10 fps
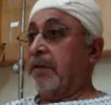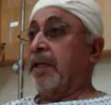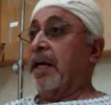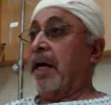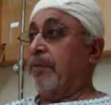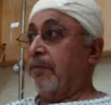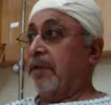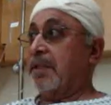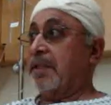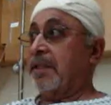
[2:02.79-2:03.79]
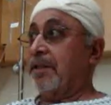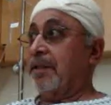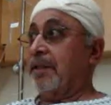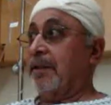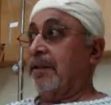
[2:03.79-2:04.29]
very happy with the surgery.
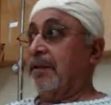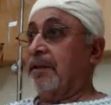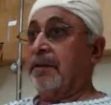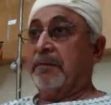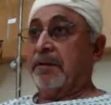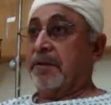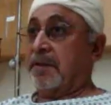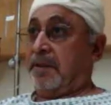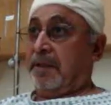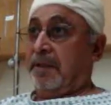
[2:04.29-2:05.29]
It was